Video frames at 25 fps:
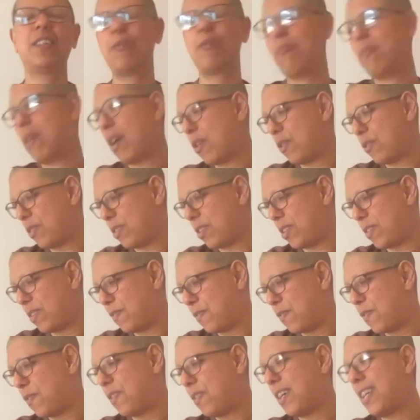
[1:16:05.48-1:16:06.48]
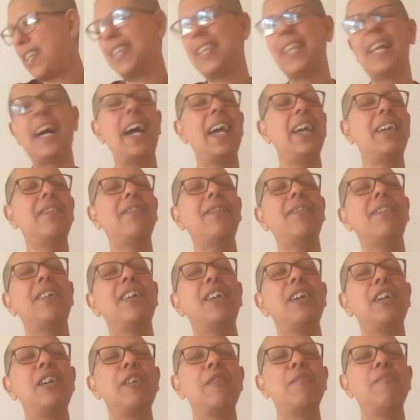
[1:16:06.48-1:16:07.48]
about a frugal life,
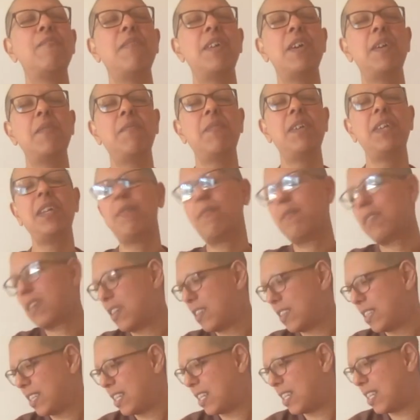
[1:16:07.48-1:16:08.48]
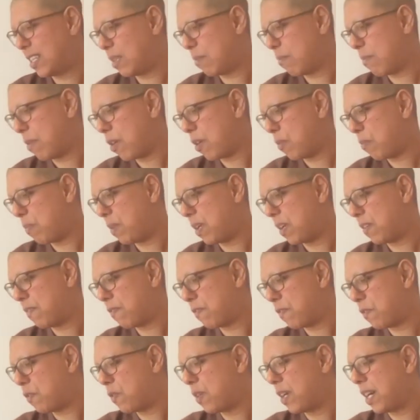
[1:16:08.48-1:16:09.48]
maybe because it is about being
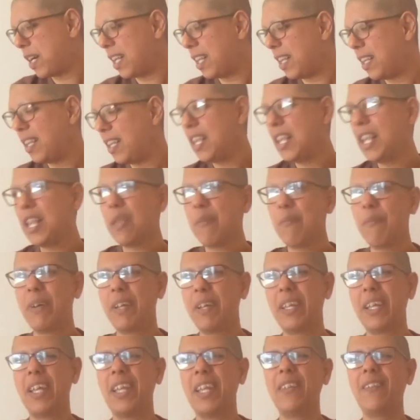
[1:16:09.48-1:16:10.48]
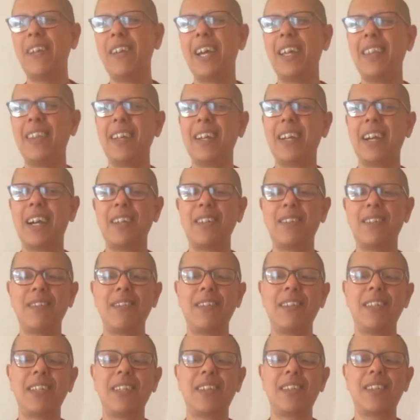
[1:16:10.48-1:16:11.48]
frugal. But anyway, I think I
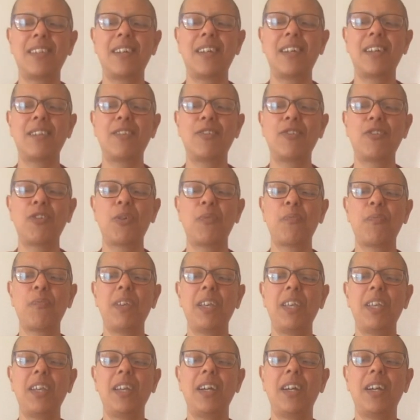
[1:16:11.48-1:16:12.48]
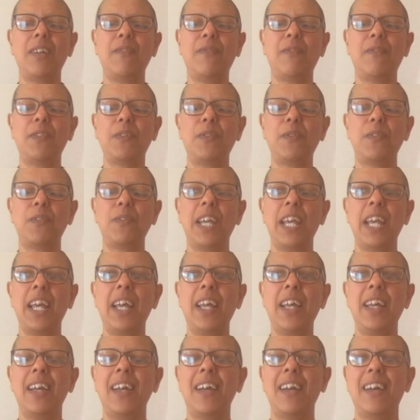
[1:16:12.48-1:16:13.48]
should just stop here for
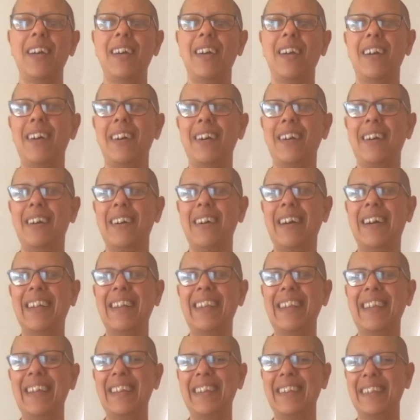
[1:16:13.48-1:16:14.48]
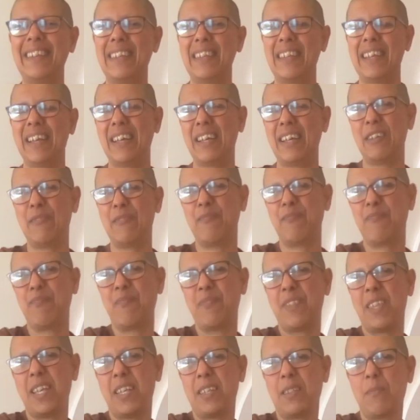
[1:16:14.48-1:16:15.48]
today, unless
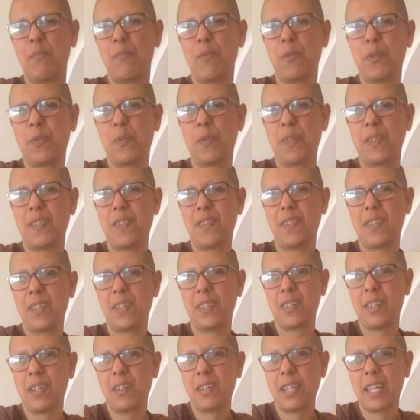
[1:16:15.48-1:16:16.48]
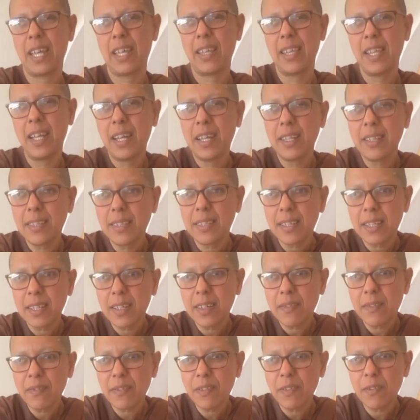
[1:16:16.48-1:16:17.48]
there's more questions. Okay, there's
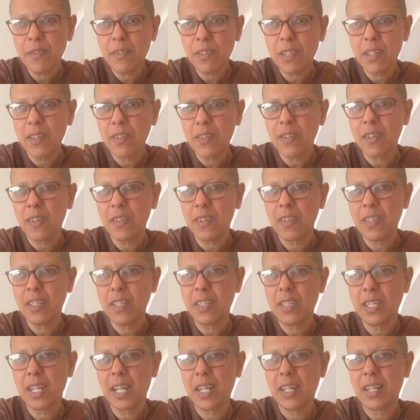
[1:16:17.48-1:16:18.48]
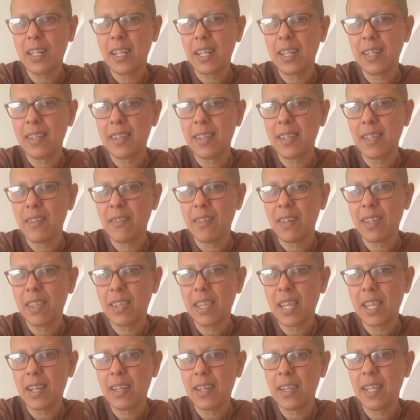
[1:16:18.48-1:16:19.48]
a few things on the chat. Let's see what
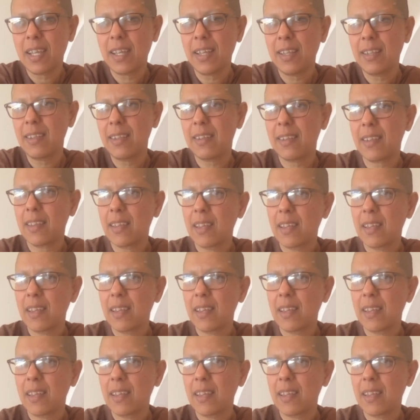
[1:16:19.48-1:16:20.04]
that is.